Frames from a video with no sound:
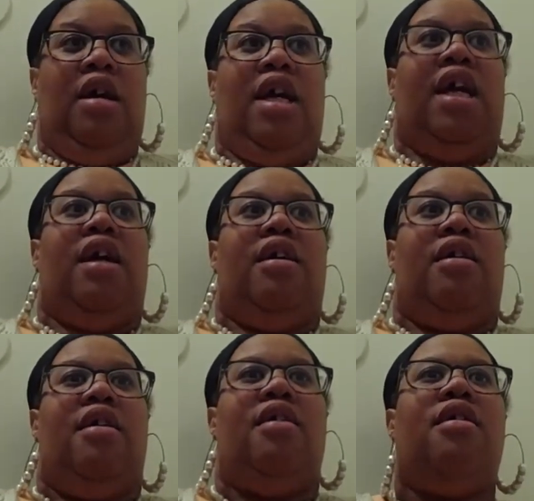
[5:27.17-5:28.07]

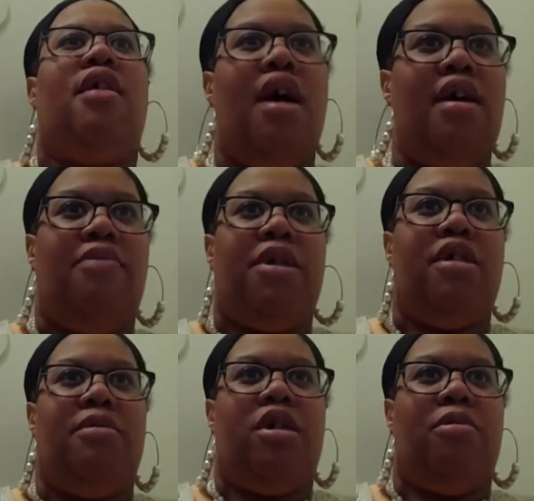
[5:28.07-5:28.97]
And I have
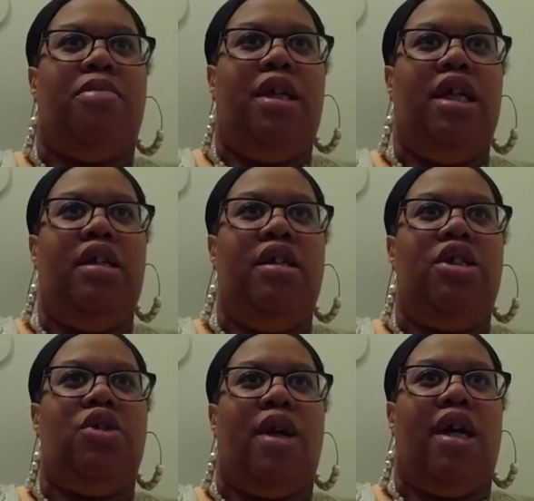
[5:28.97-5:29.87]
become completely
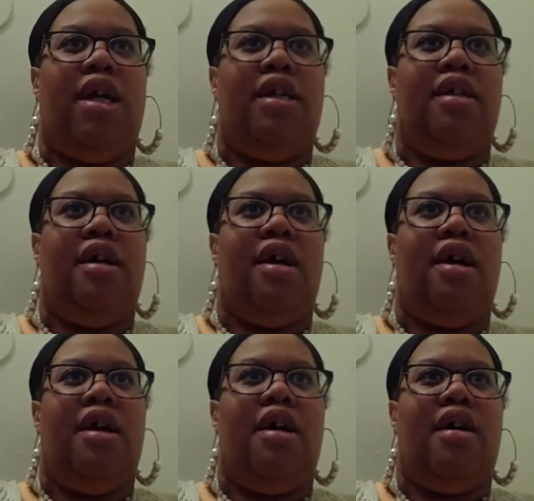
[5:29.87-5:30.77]
drained.
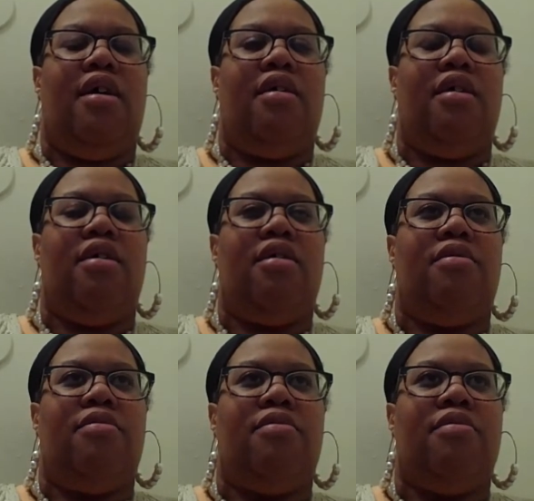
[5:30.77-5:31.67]
I
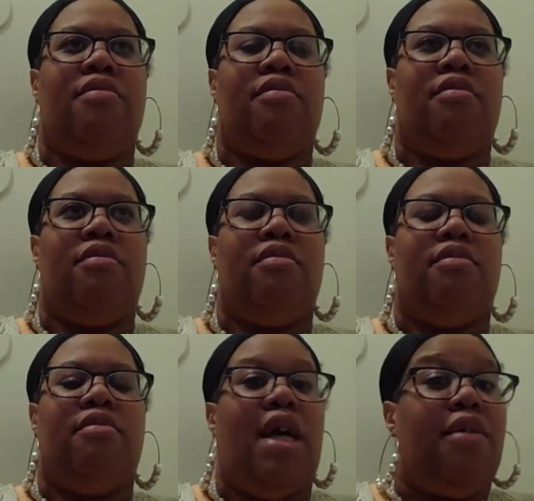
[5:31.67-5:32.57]
don't
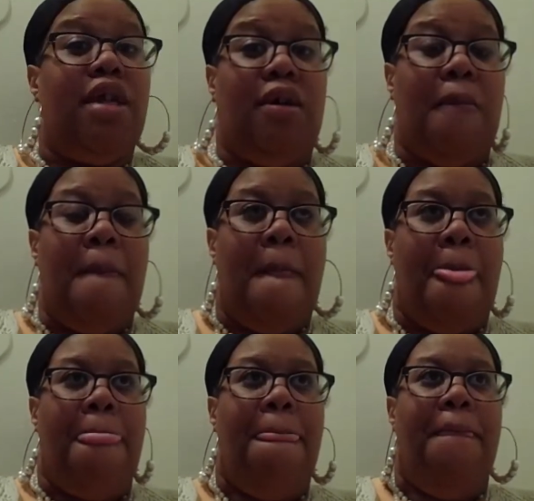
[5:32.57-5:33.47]
know.
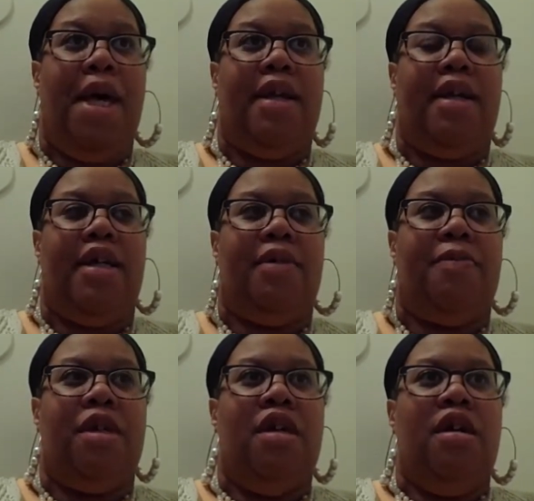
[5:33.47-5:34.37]

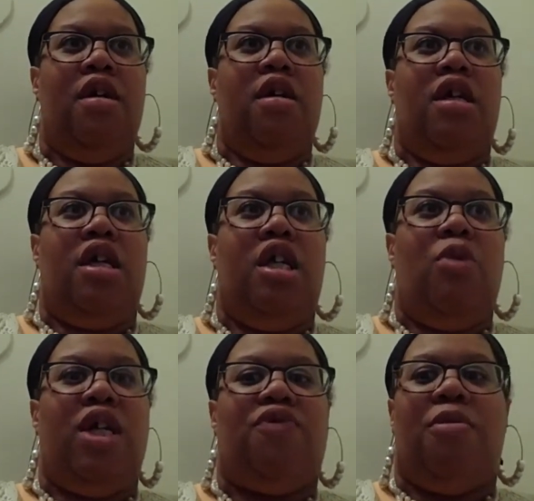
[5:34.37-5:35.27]
But
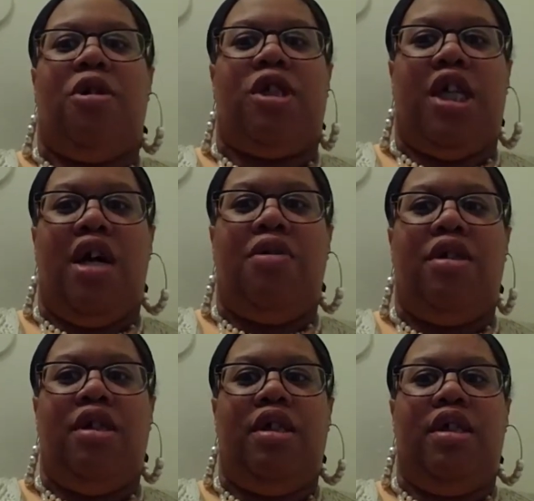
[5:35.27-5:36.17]
anyways, from her
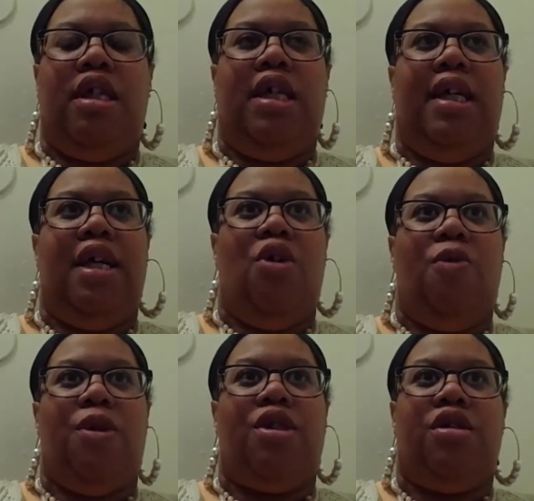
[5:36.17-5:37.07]
childhood, it led
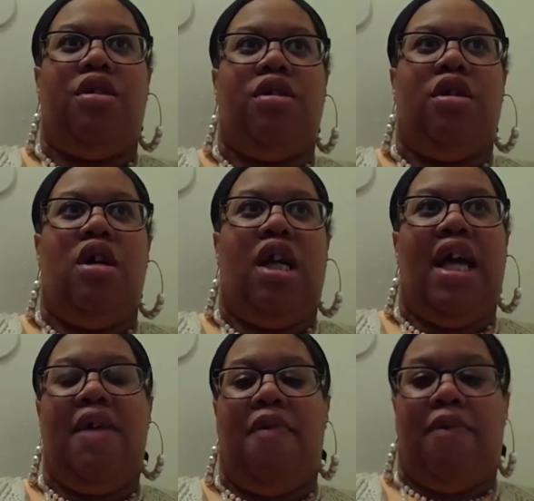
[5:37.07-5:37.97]
over to a
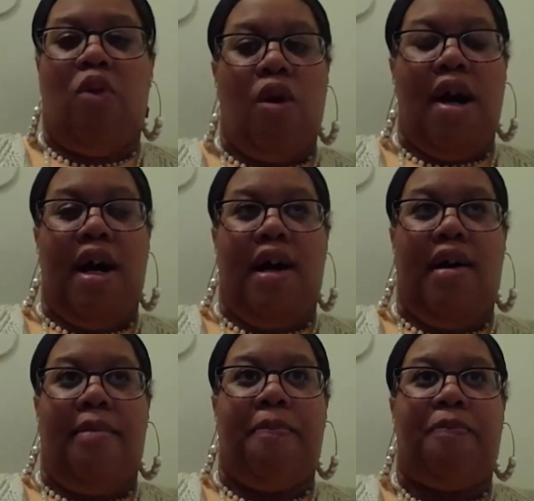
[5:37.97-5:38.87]
life of
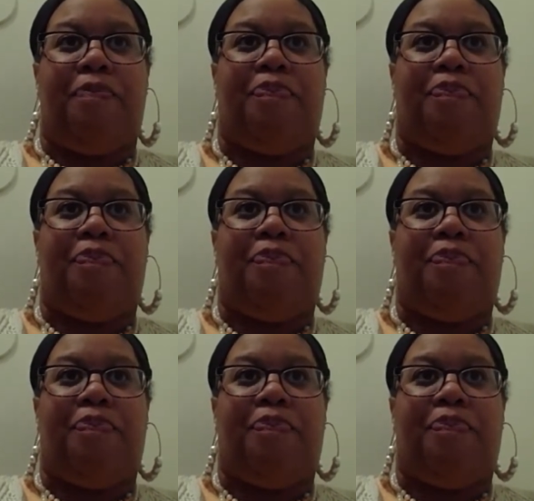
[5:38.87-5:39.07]
crime,